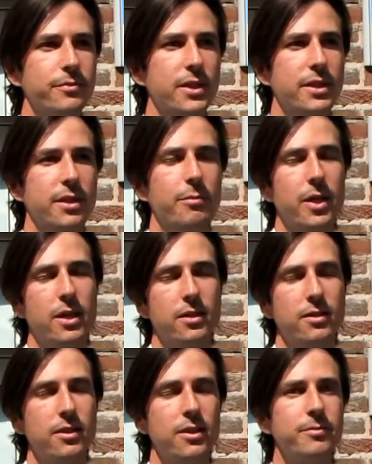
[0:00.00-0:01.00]

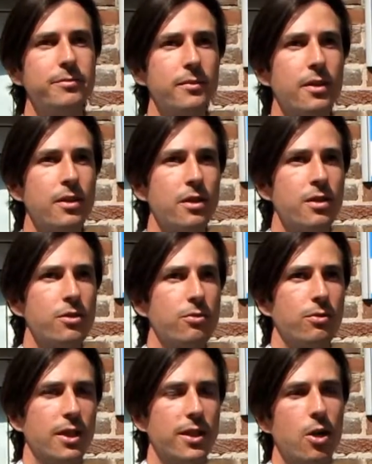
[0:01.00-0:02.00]
independently, so
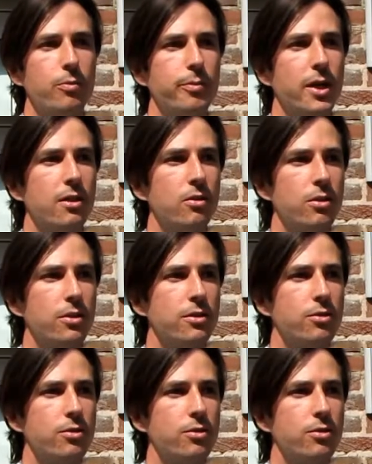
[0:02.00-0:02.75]
that helped me a lot